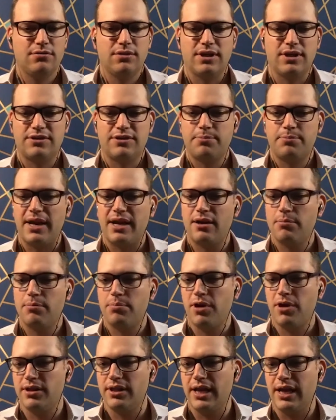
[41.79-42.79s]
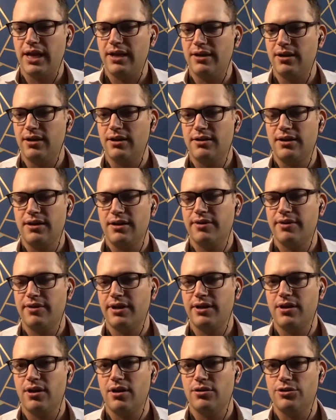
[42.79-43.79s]
Expand upon that and give
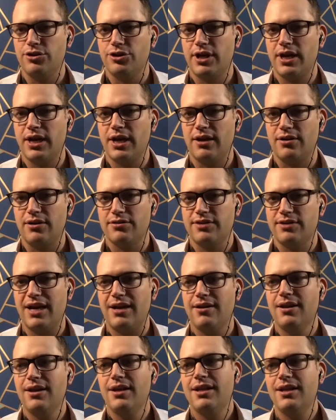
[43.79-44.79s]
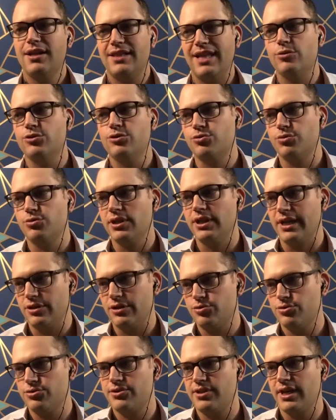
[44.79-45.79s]
any color you can, because that was really
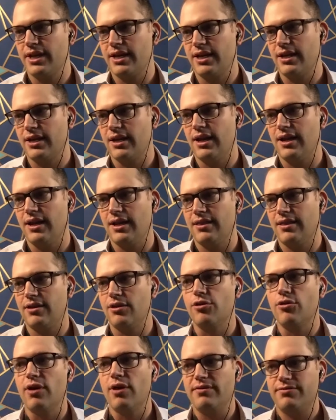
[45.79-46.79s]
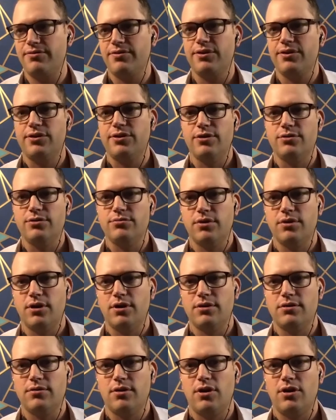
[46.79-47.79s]
interesting and I think a great footnote
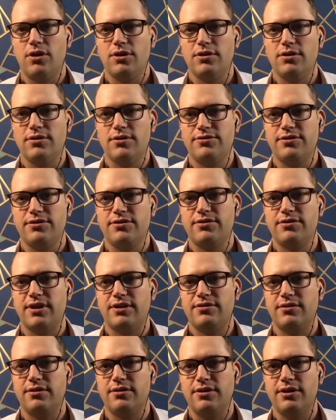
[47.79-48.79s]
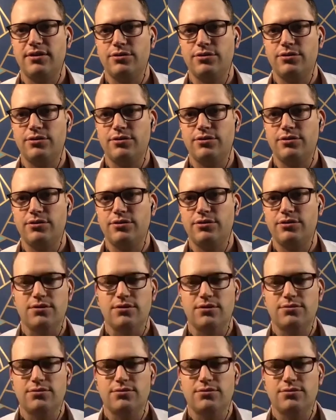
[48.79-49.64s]
on the success of the deal you just closed.